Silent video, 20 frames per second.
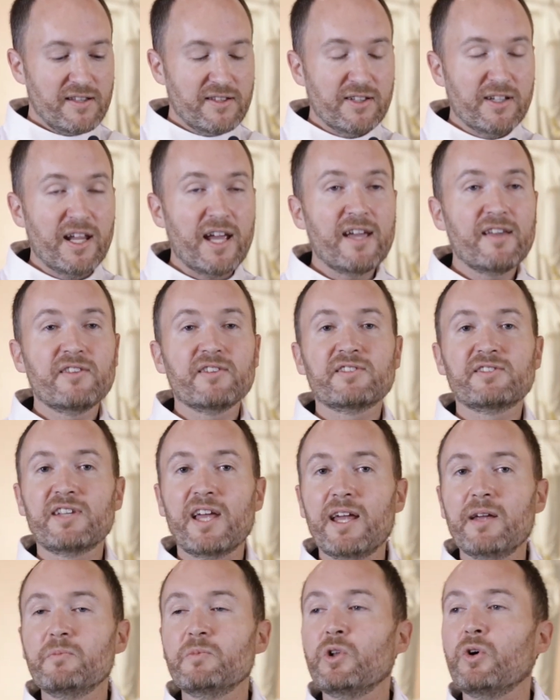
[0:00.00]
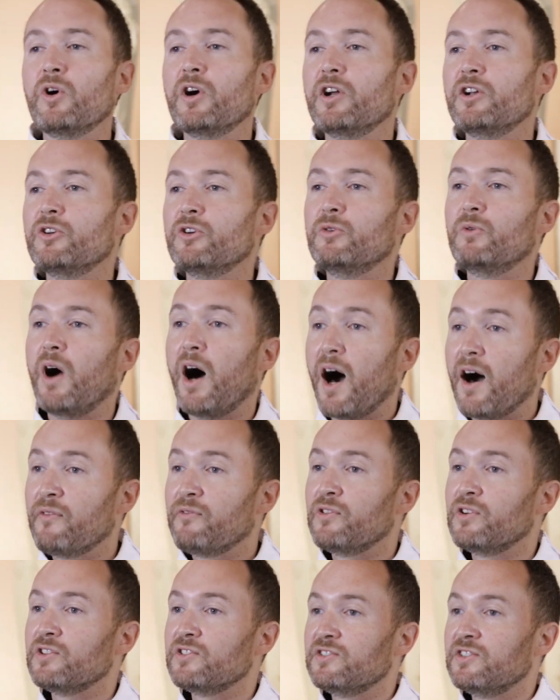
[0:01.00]
Today, the same Lord who
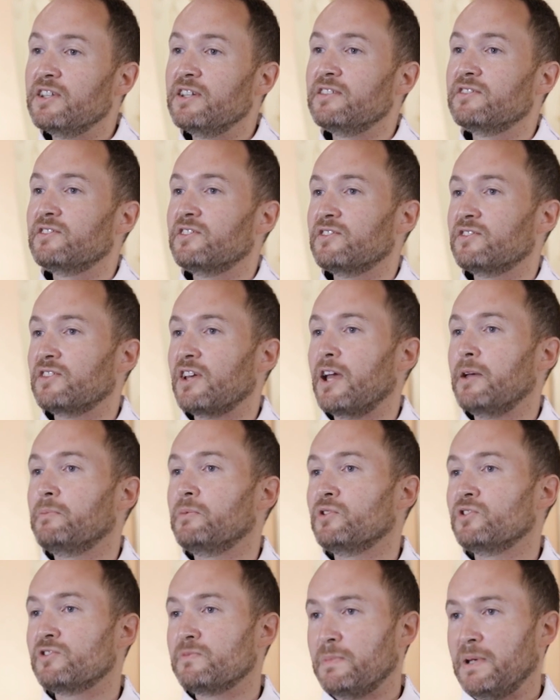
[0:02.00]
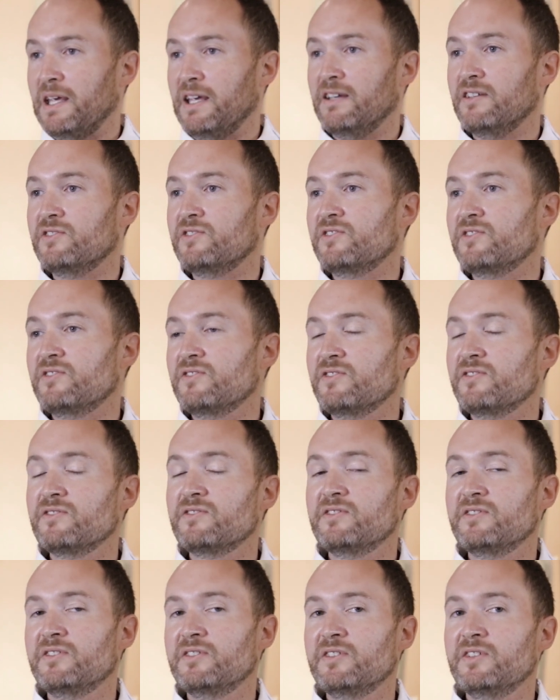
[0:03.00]
offers these disciples peace
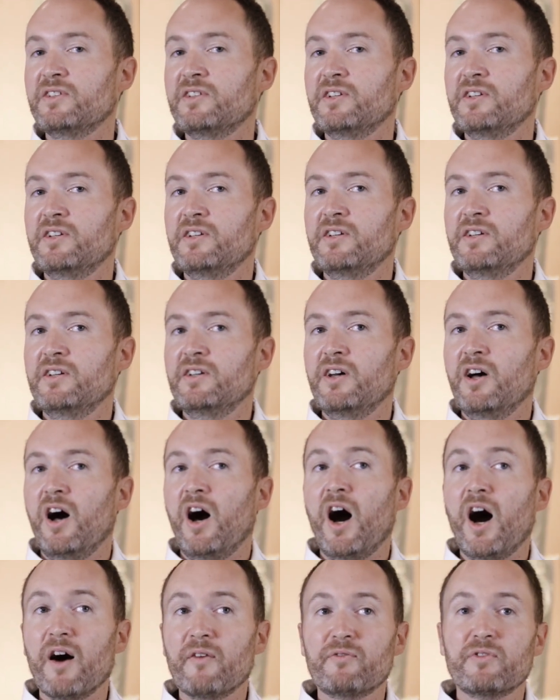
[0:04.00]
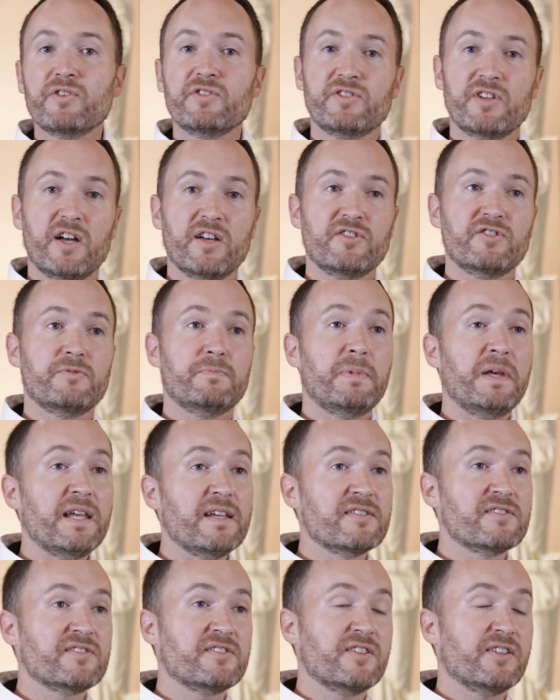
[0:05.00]
offers us
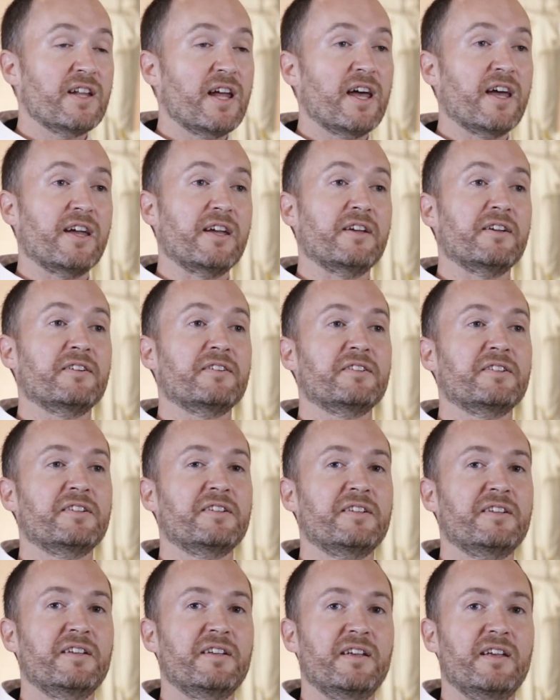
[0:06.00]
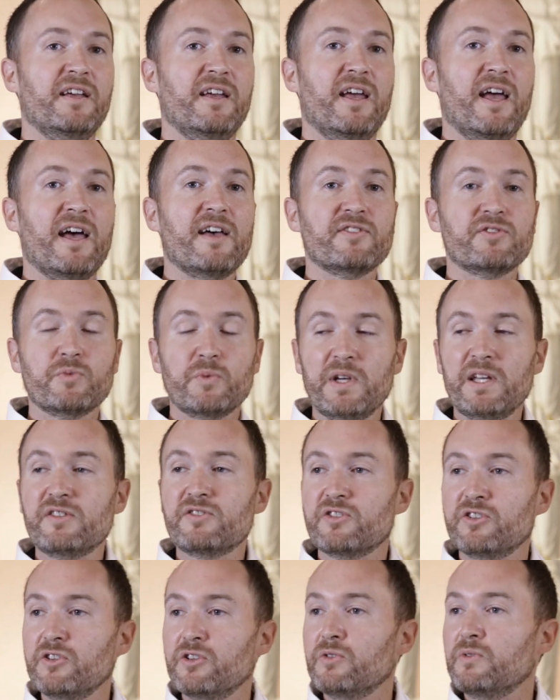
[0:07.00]
peace today as we
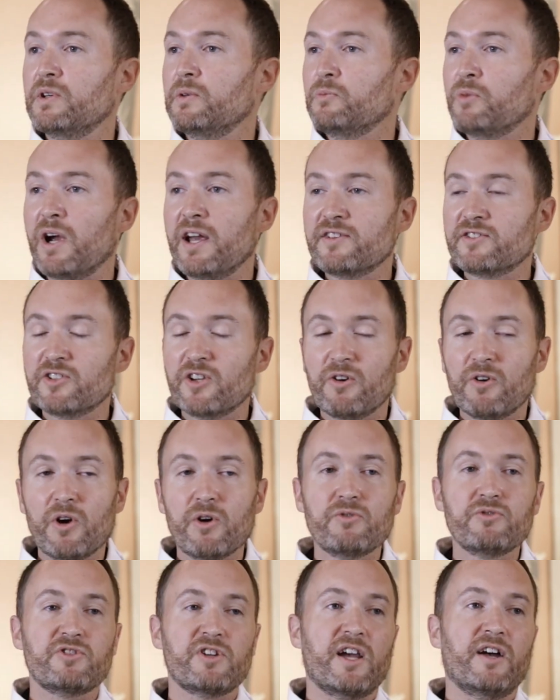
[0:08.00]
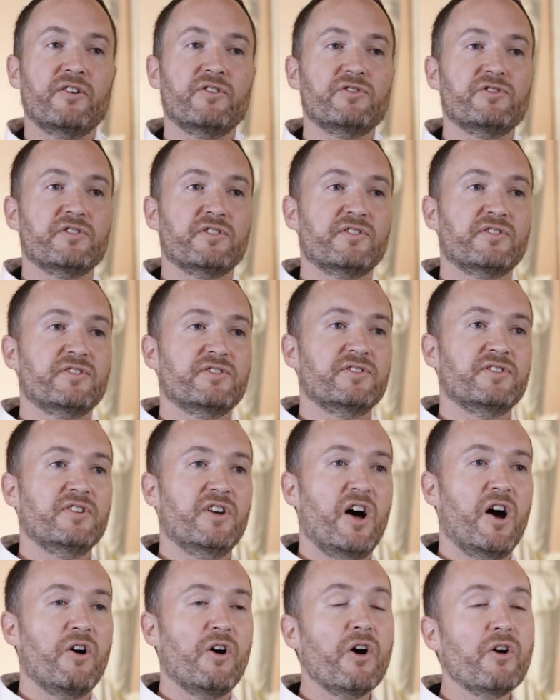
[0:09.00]
too embrace our own challenges,
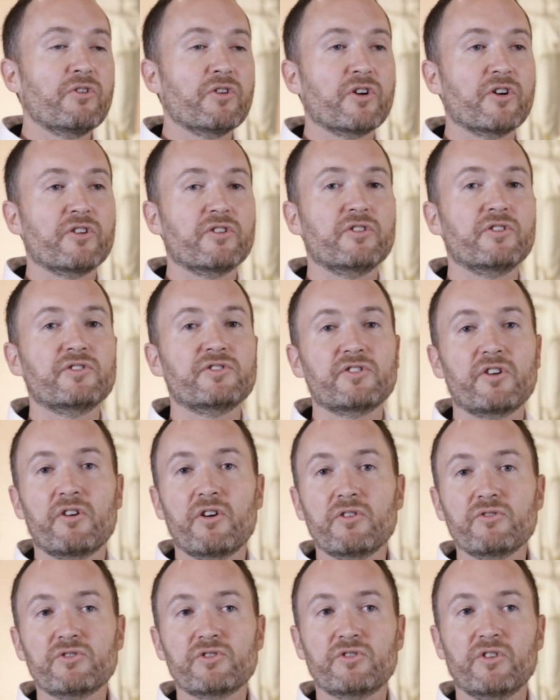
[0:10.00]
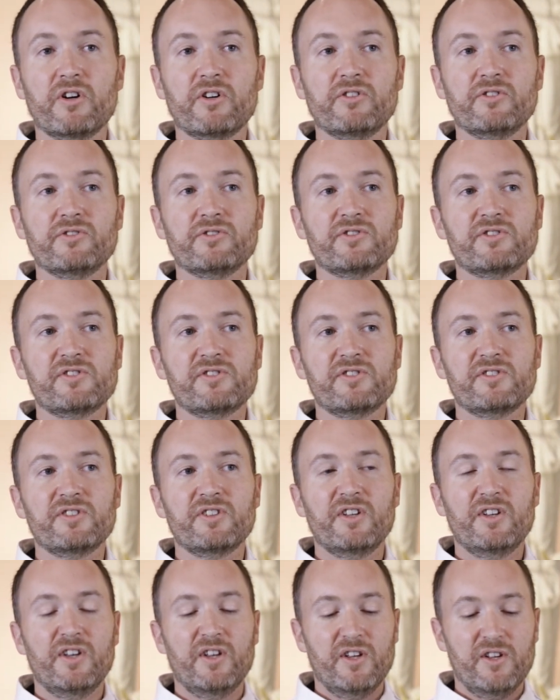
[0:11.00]
our own hurdles, our own struggles
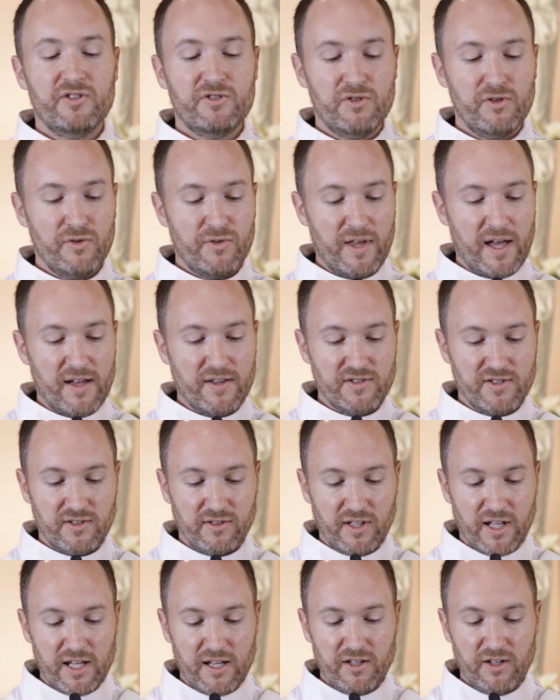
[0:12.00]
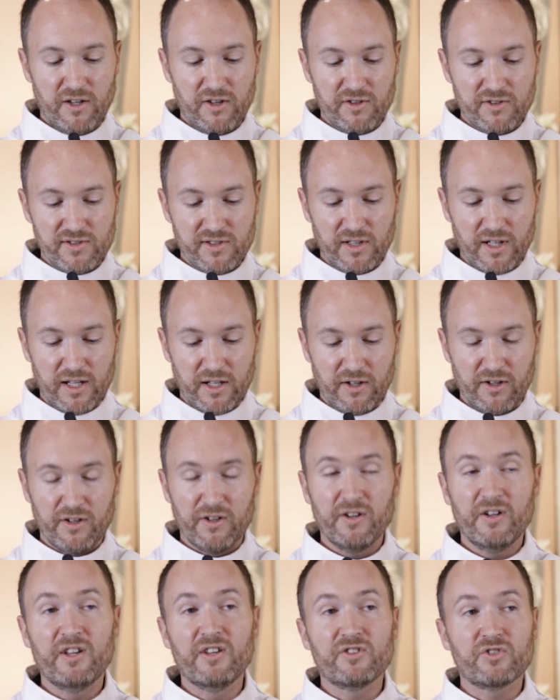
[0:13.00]
2,000 years
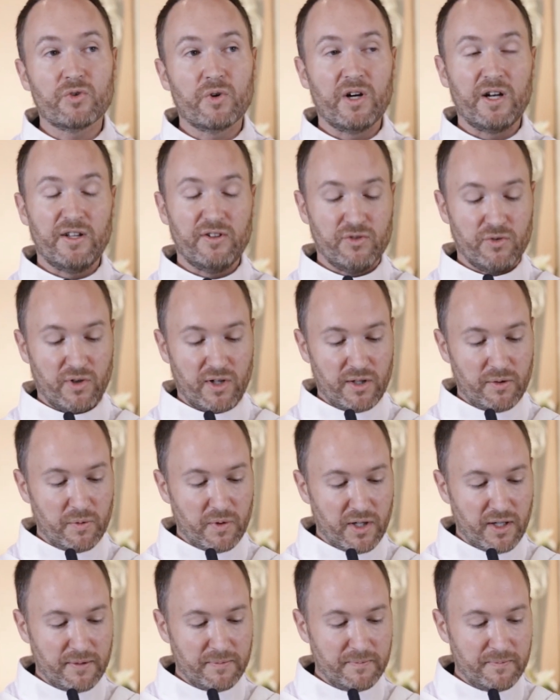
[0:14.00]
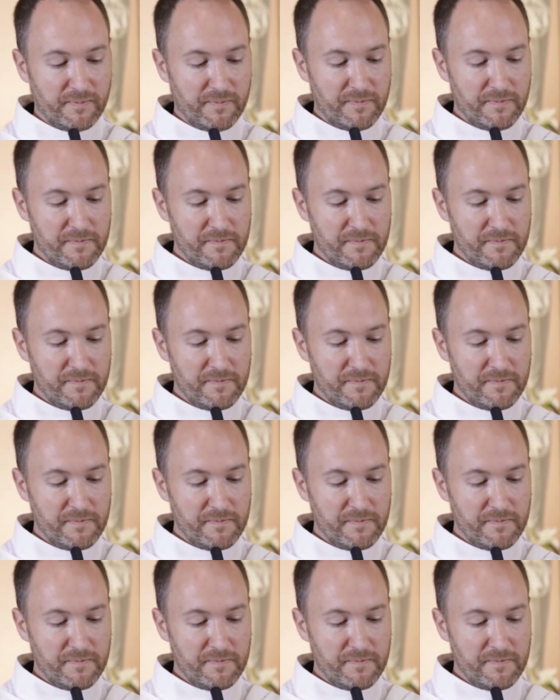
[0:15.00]
later in 2021.